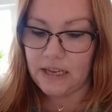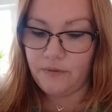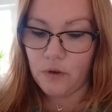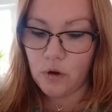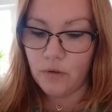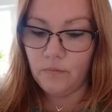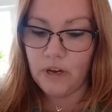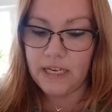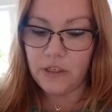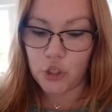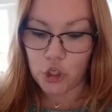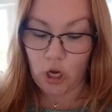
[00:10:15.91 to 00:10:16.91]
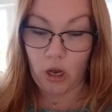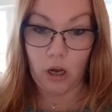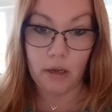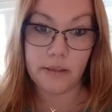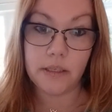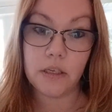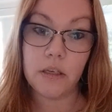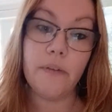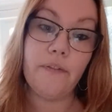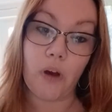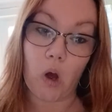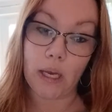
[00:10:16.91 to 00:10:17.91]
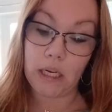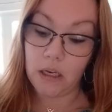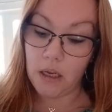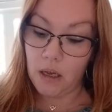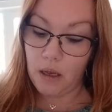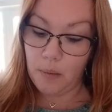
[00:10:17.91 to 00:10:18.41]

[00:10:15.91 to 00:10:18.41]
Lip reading: If you can read charts, you're fine.